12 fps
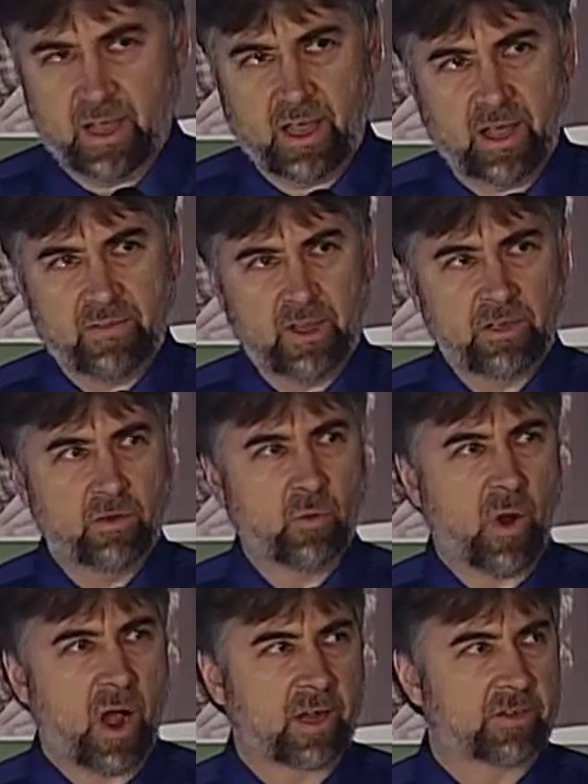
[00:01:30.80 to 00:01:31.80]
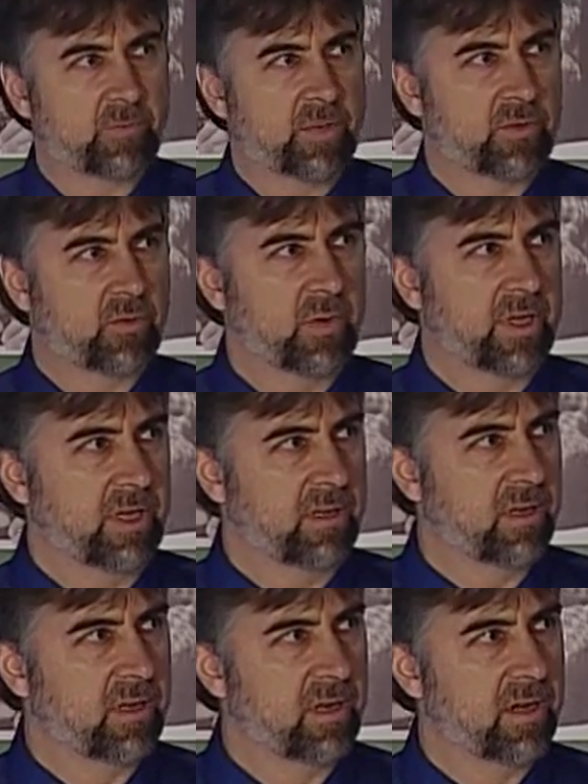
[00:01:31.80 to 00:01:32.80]
And then you walked
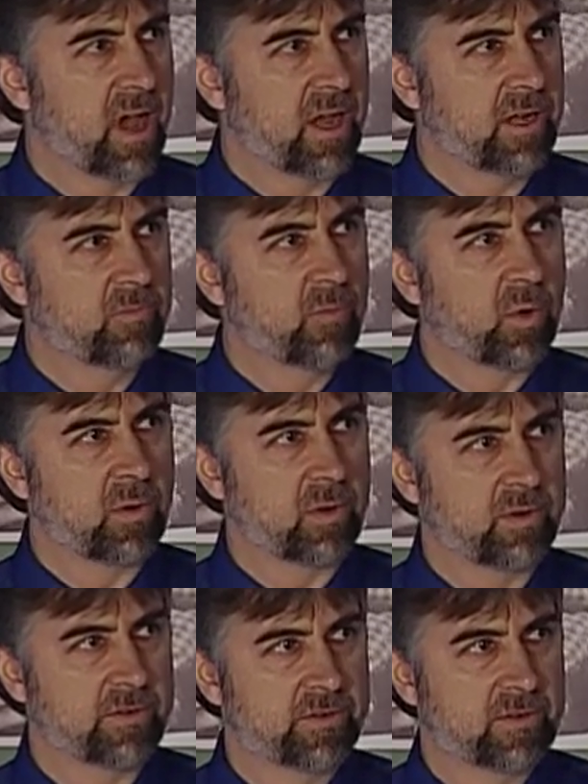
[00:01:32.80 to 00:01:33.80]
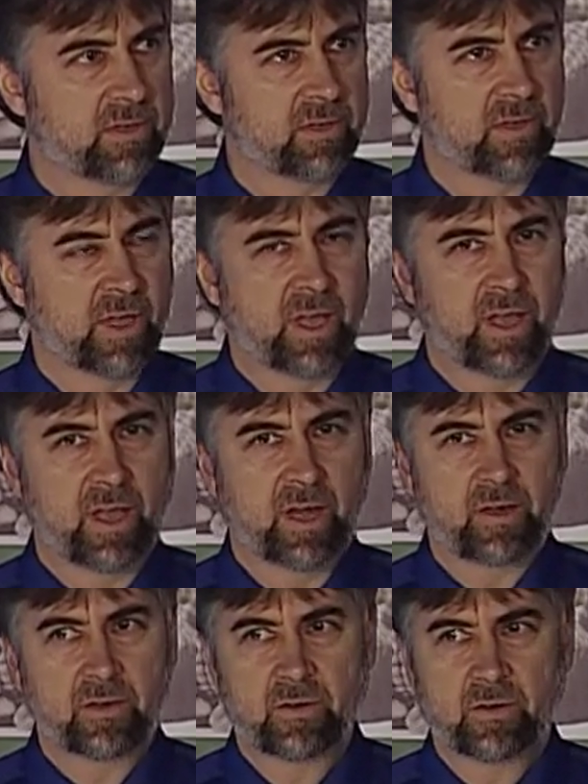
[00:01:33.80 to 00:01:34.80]
between 9 boards, and I
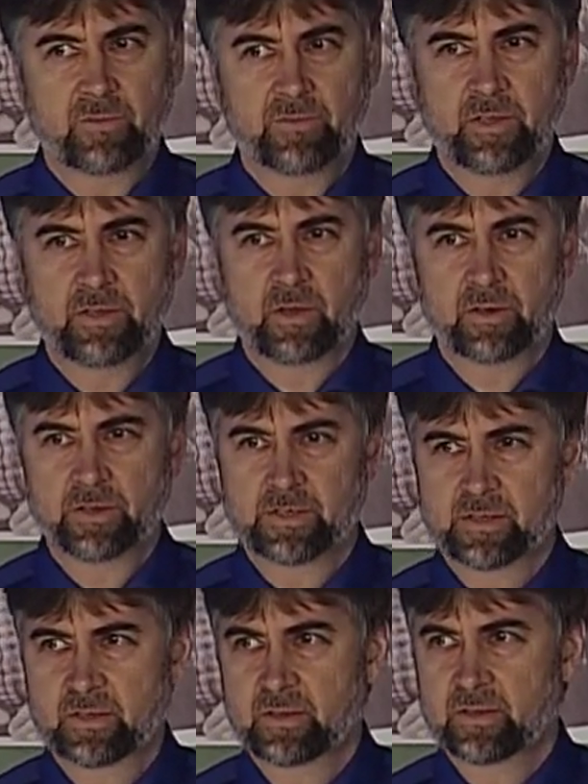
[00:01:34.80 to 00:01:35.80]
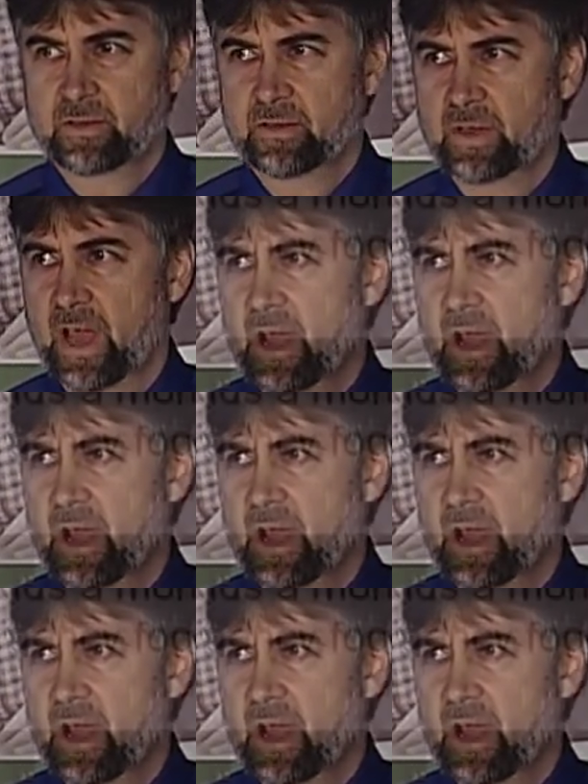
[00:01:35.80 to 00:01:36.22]
don't know if you noticed the